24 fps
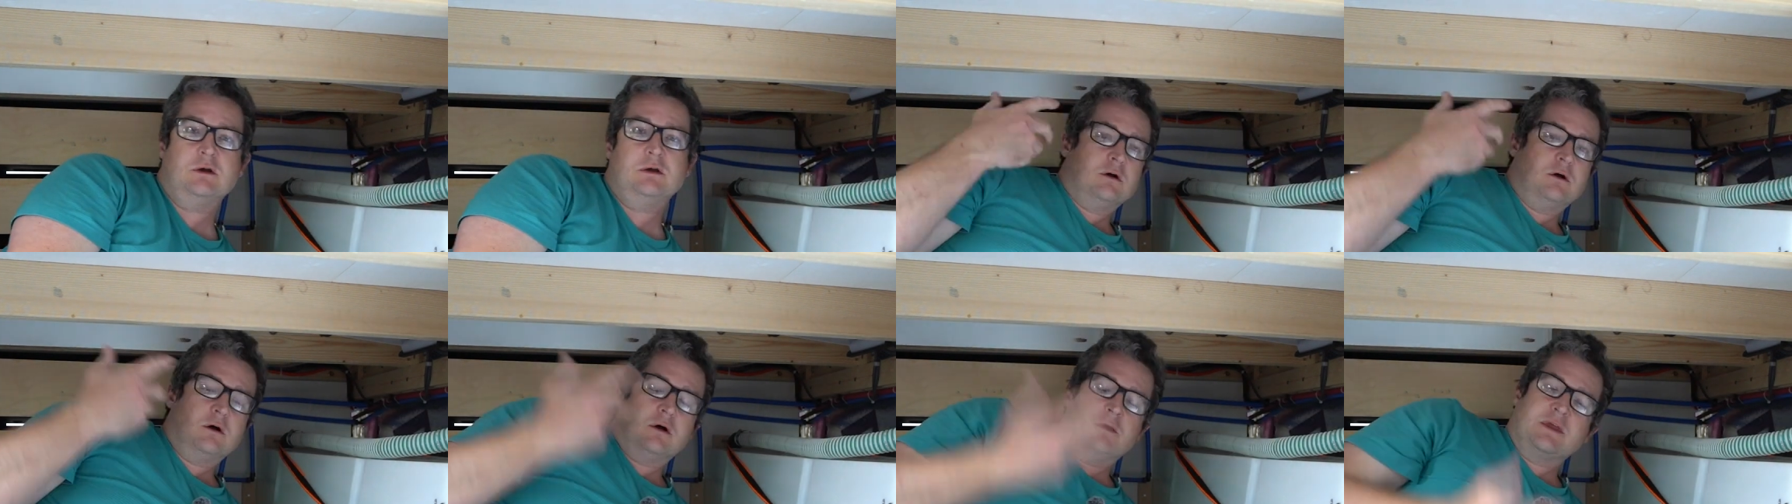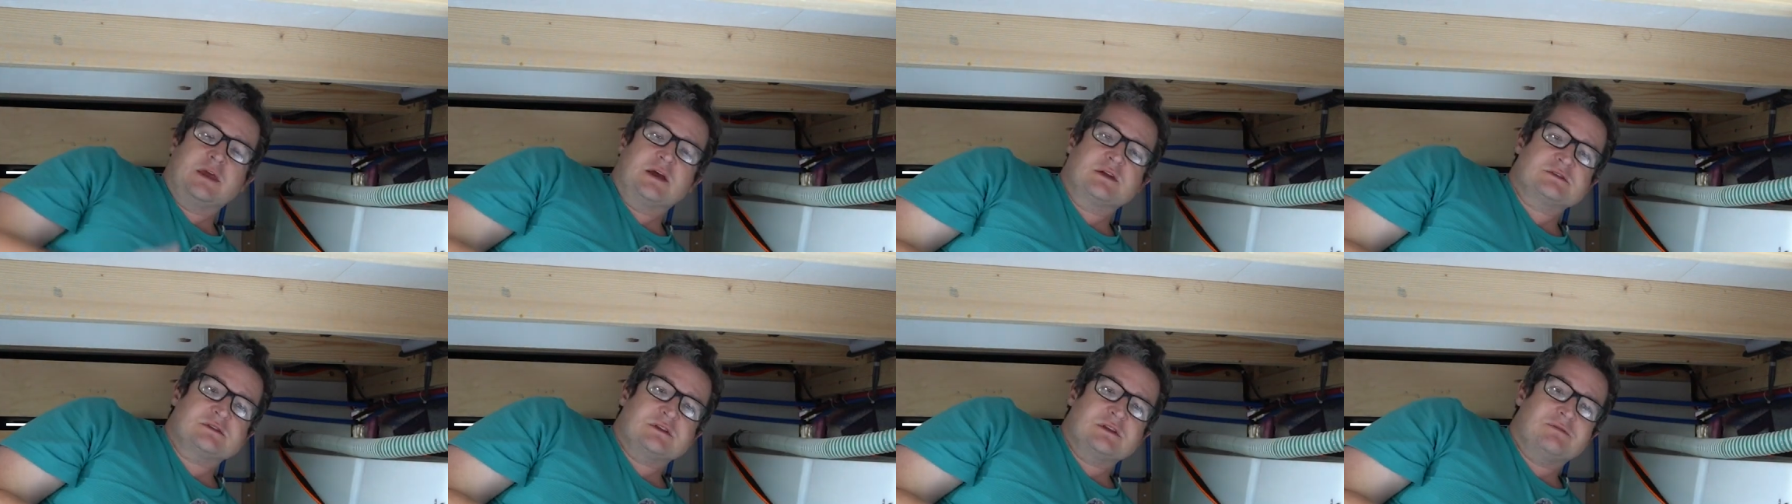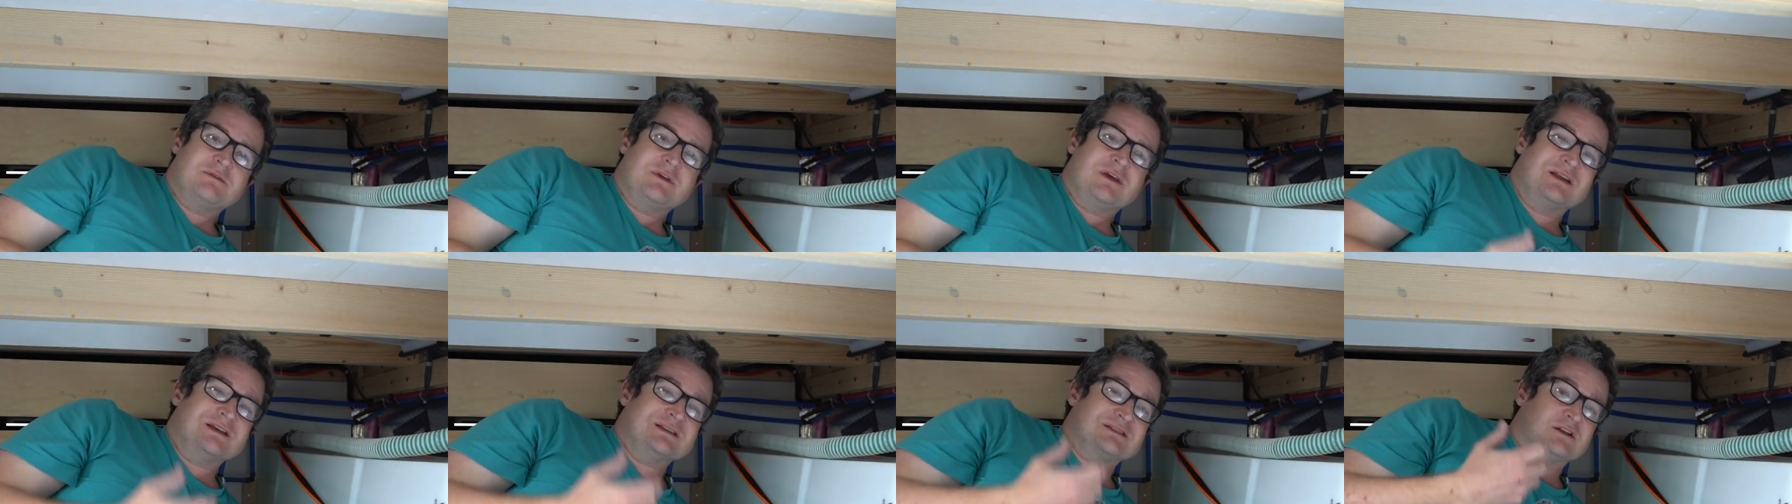On the outside of
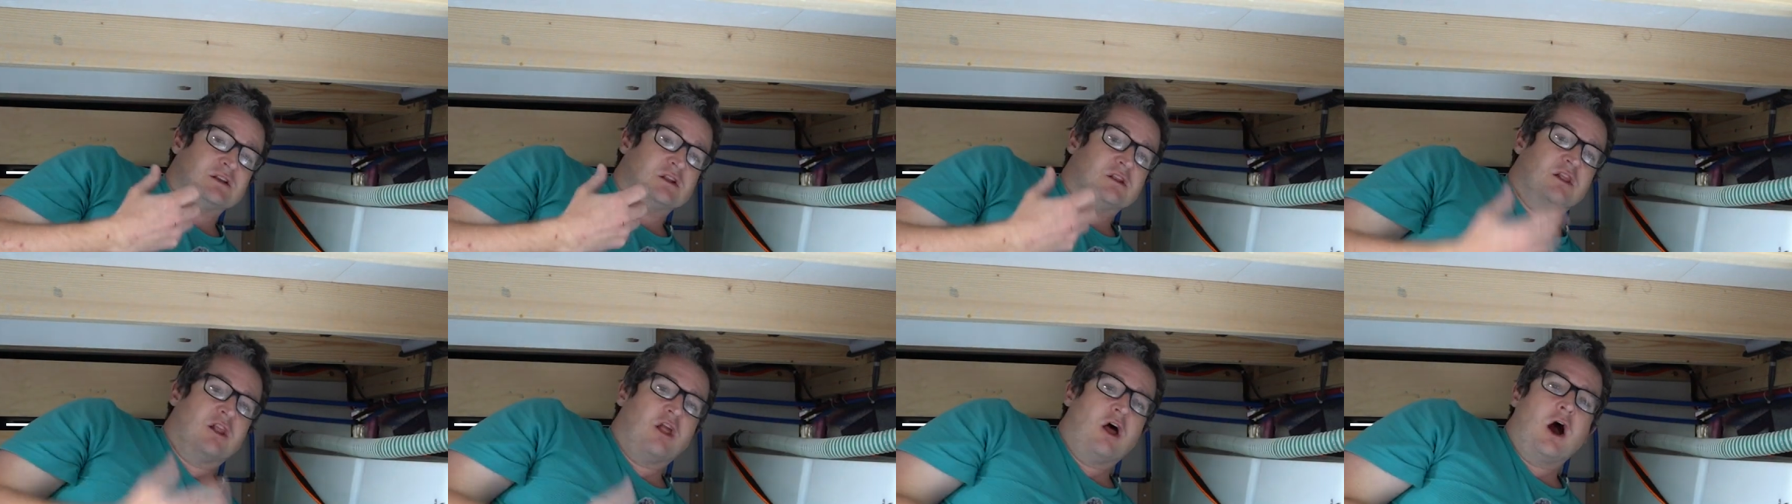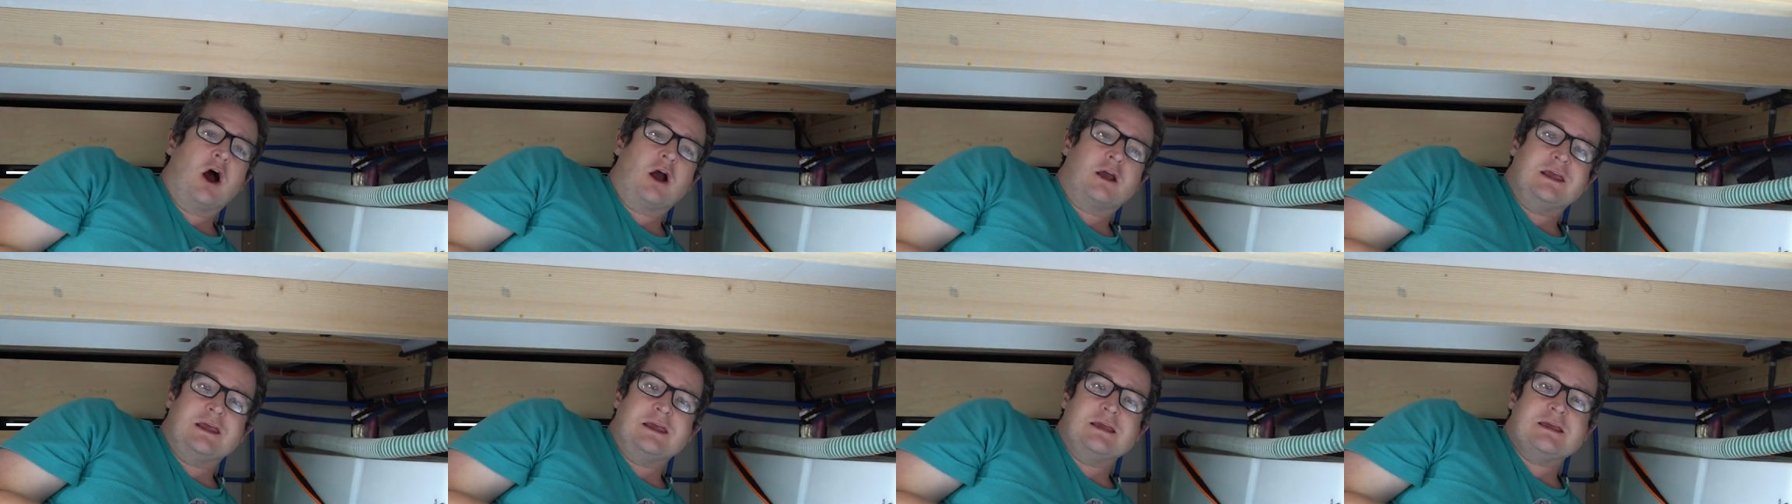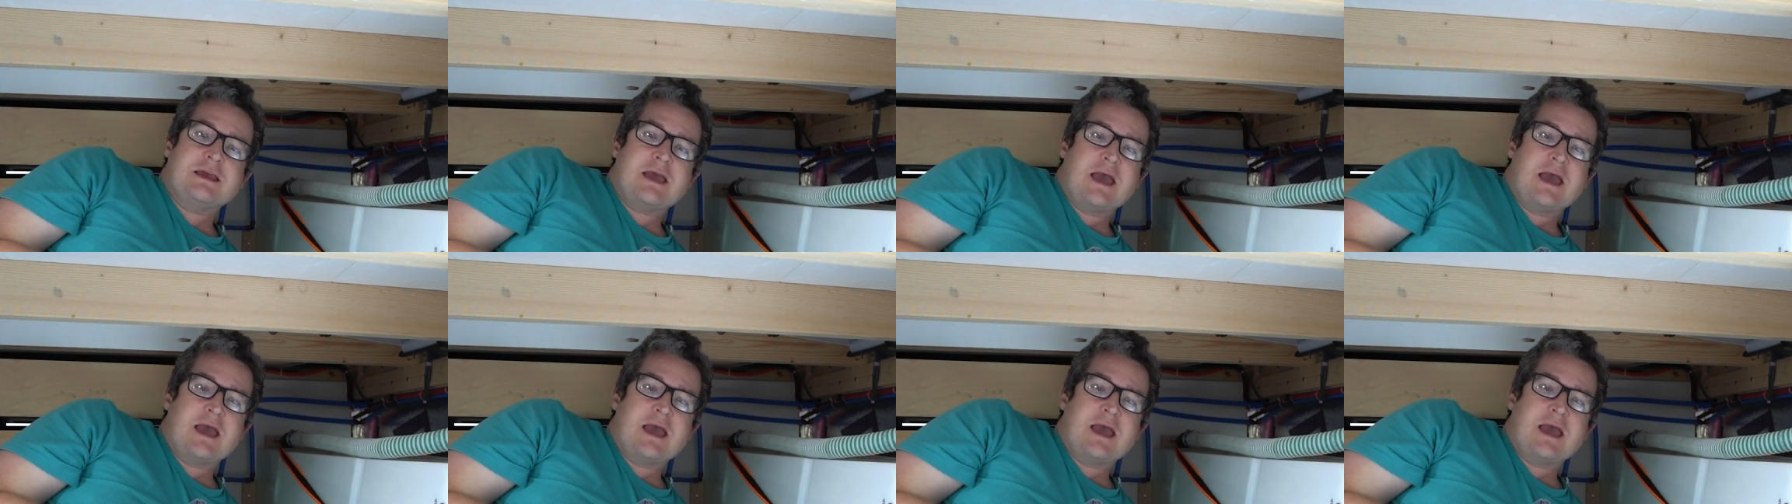the van is a locking